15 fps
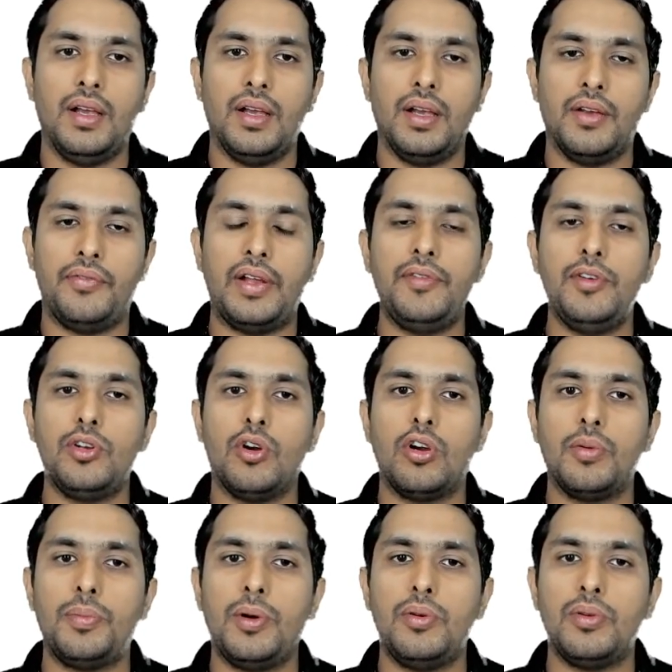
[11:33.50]
When we talk
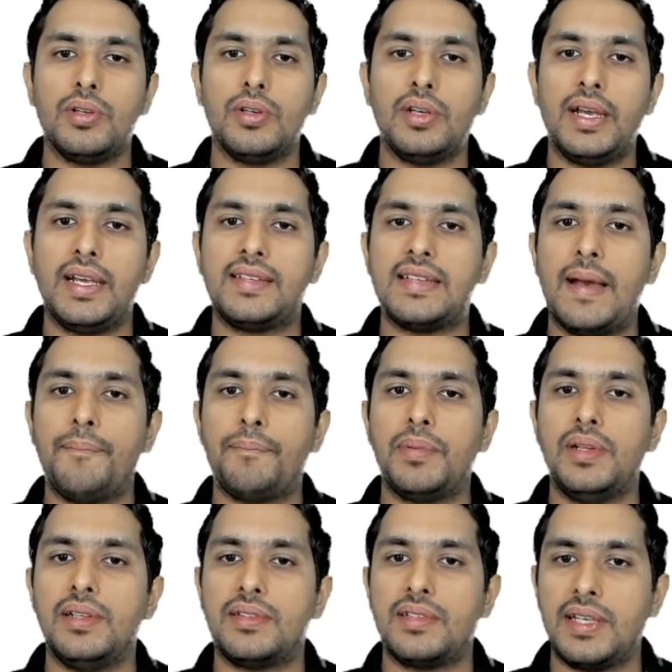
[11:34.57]
about
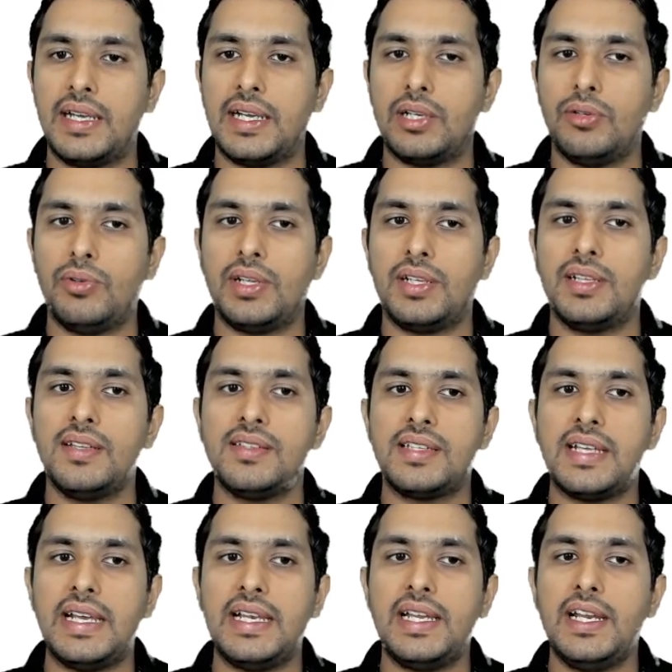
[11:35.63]
examples including the
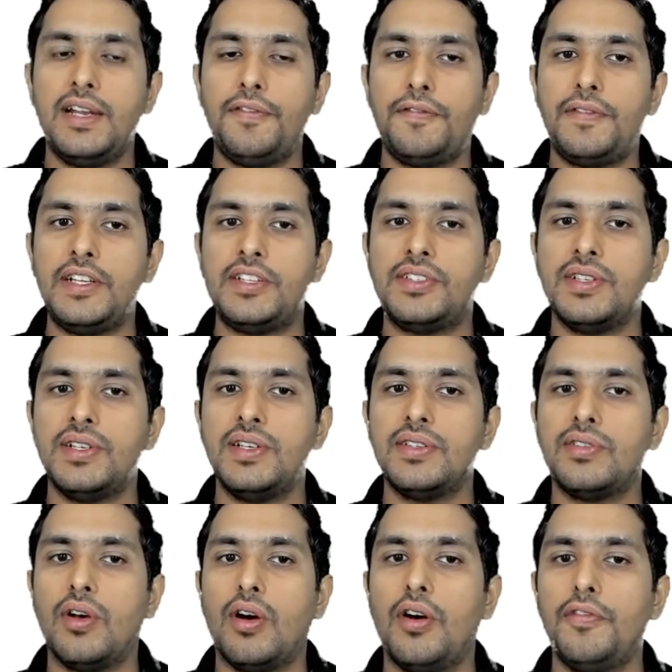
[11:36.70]
salient features
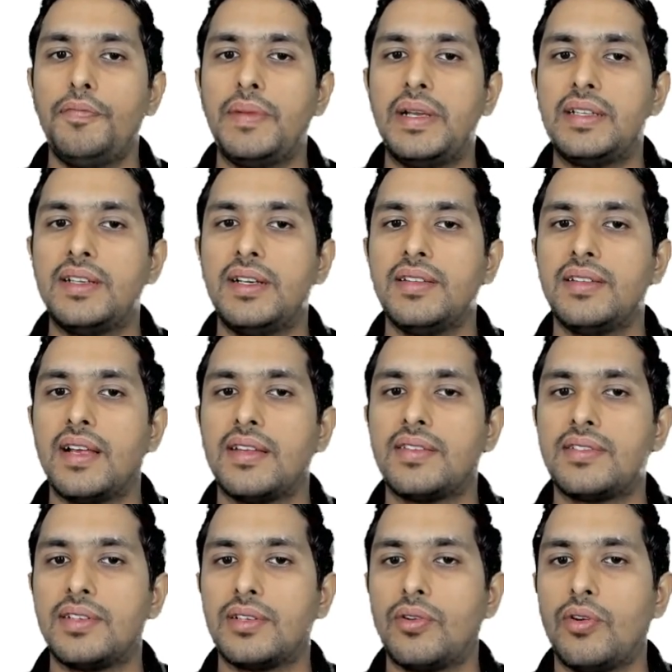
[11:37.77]
of major
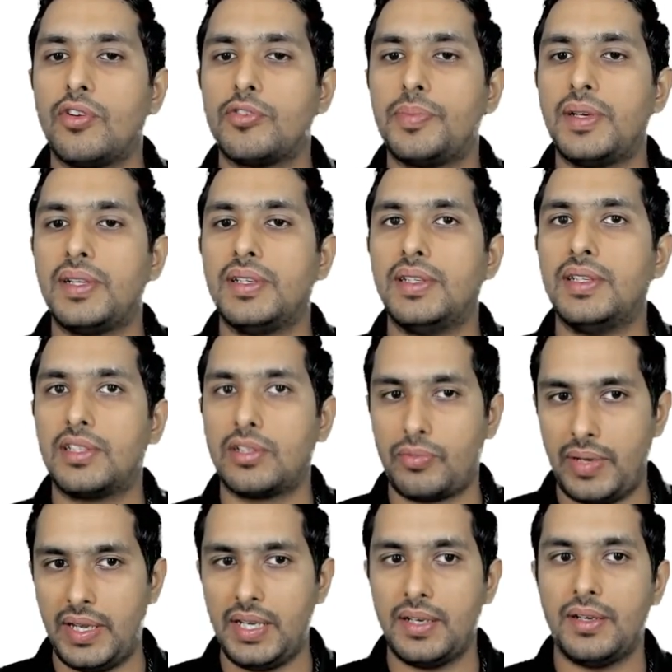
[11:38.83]
disaster caused by the
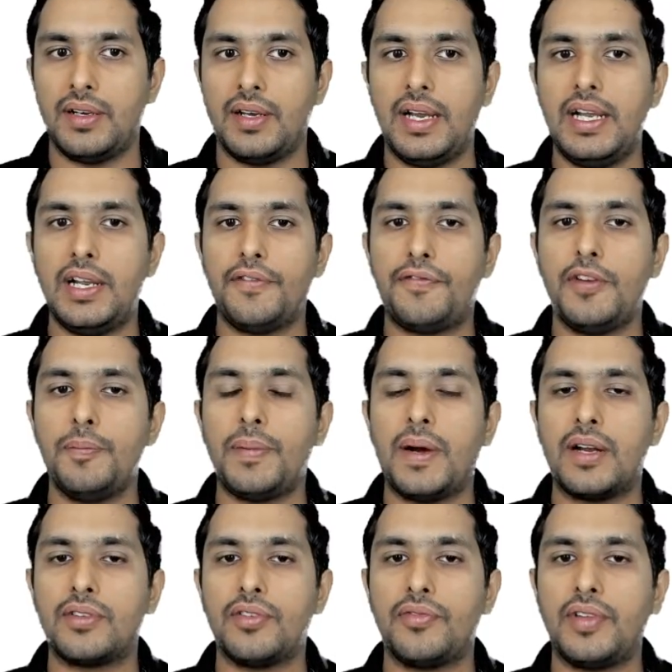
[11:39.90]
earthquake in different
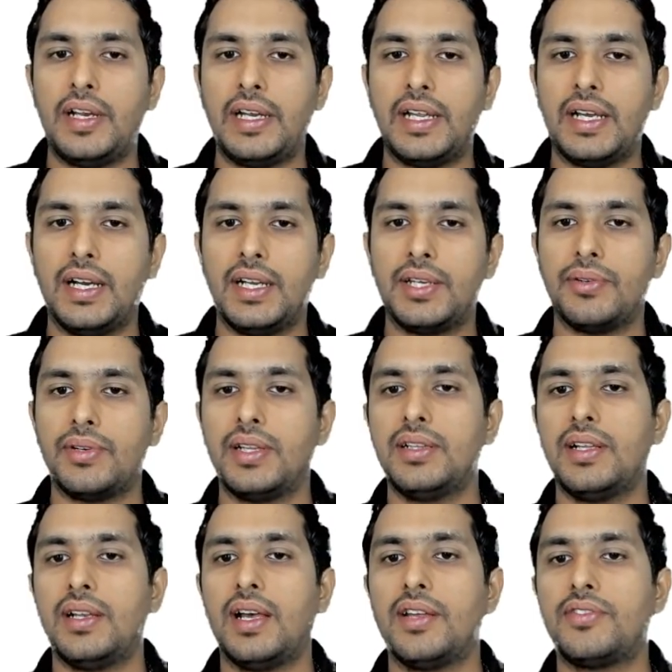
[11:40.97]
parts of the India during the
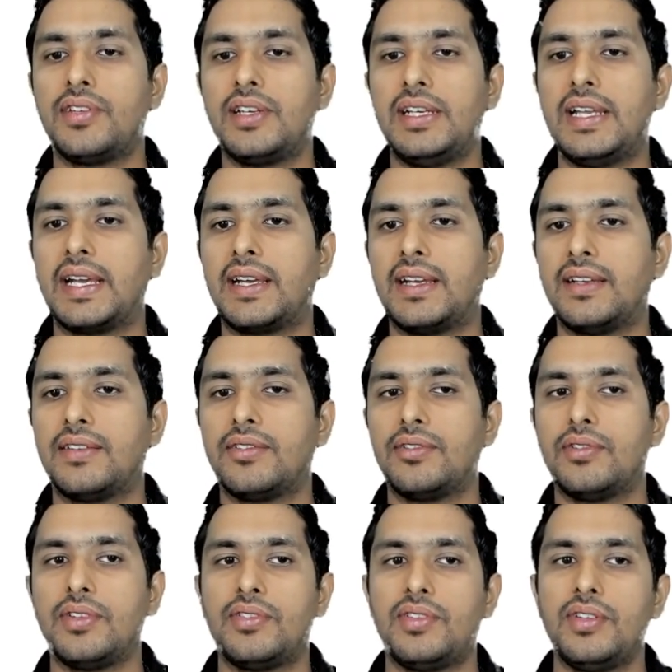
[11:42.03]
last 3 decades. So
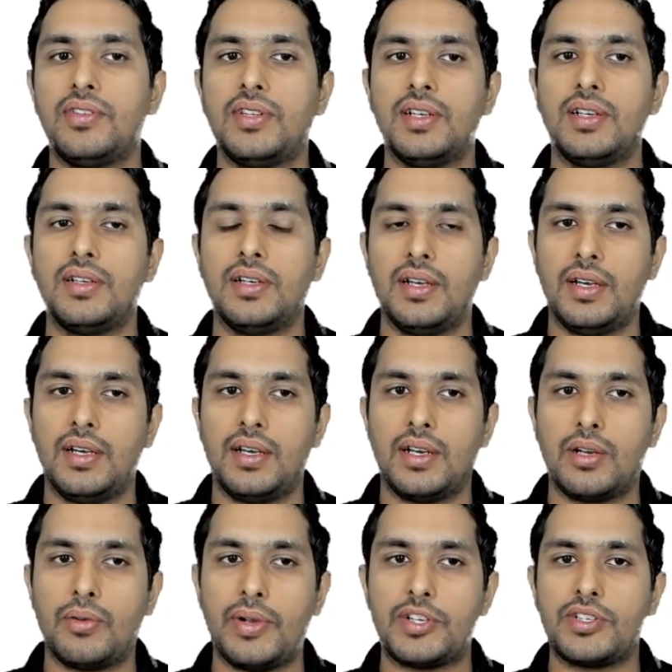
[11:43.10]
this is the
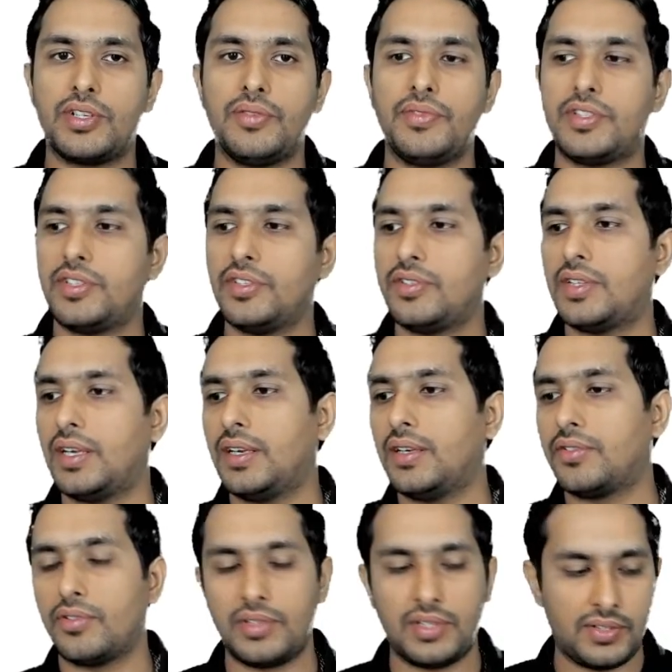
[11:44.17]
question which is there.
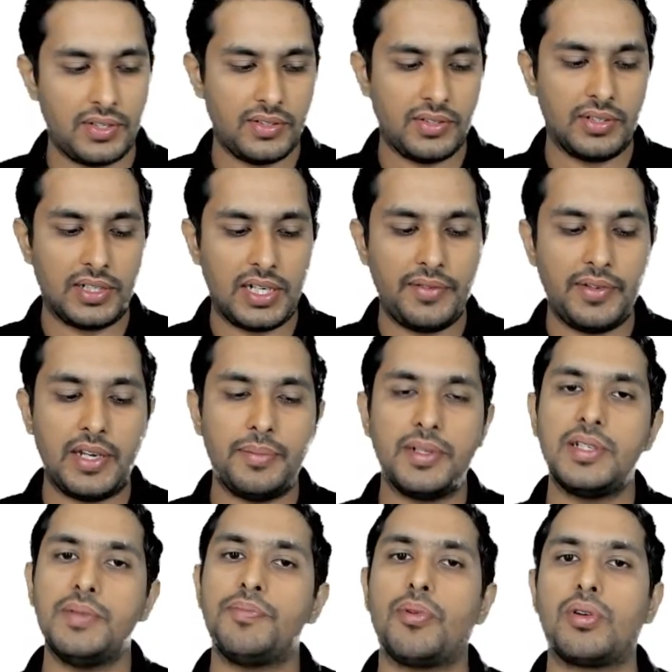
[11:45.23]
So this is certainly very much
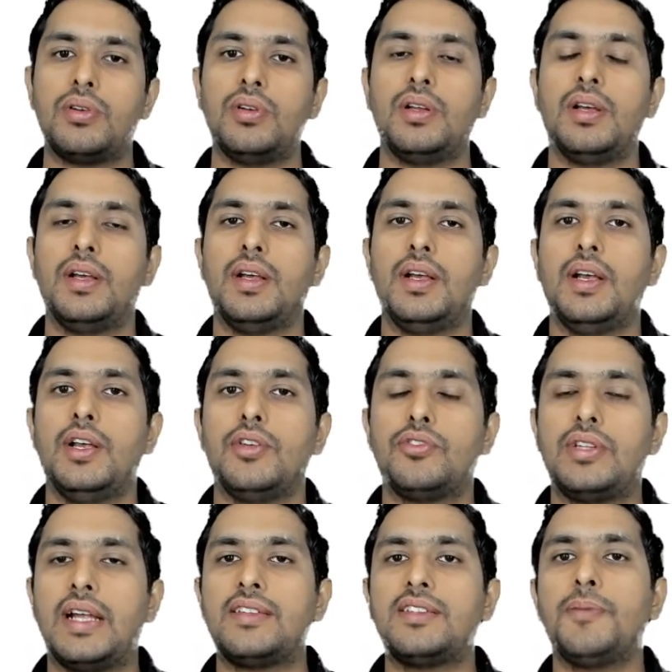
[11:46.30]
important. So
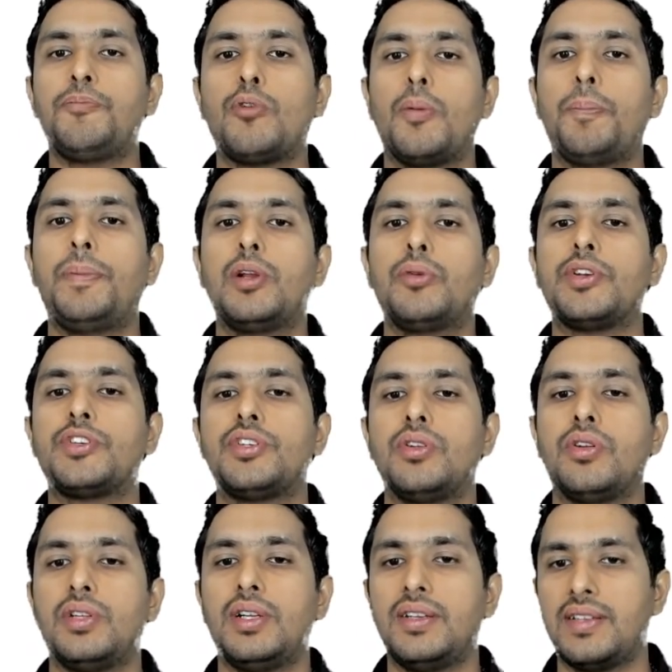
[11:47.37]
that's a proper question
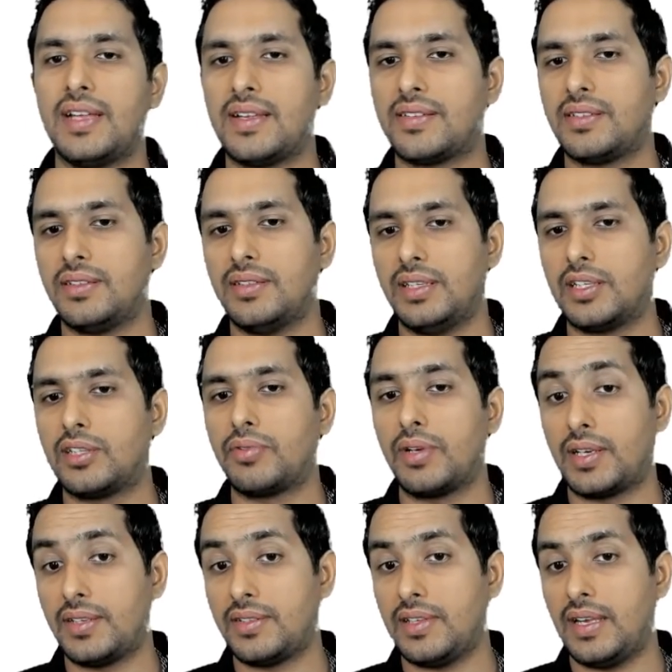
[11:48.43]
on the disaster. Earthquake
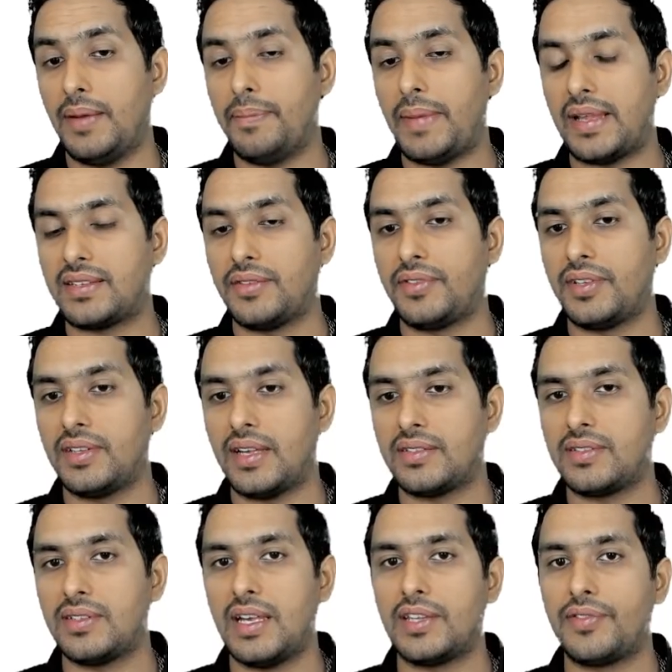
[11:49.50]
is a massive
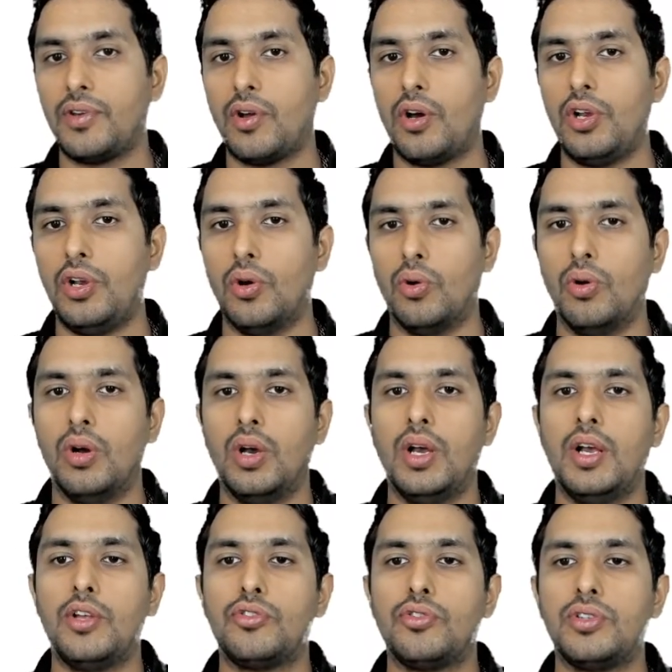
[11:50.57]
disaster, as we all know.
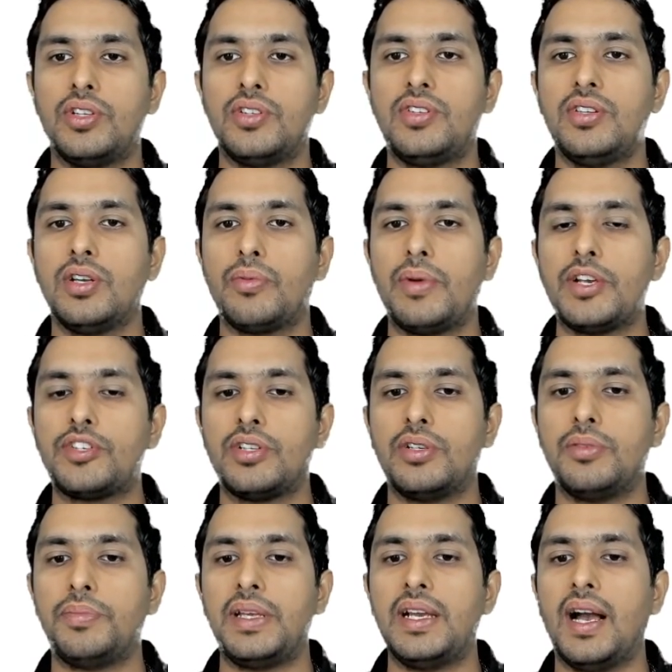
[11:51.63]
So this is a question
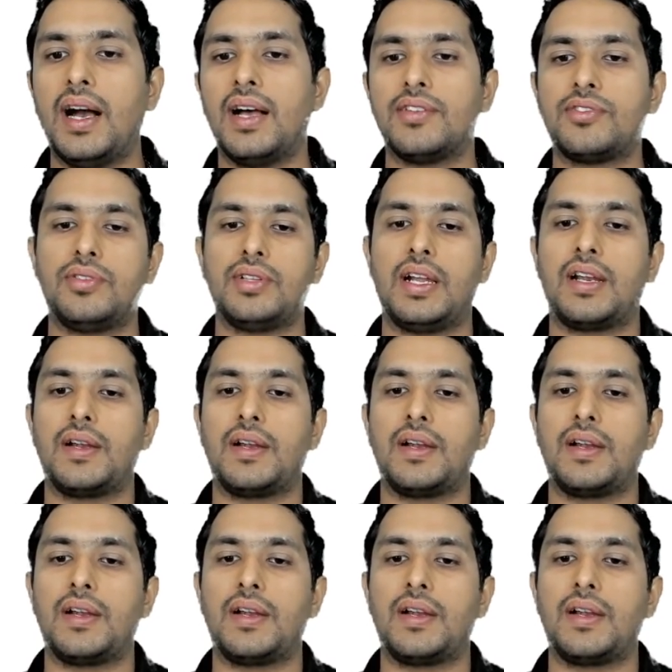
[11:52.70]
being asked on that.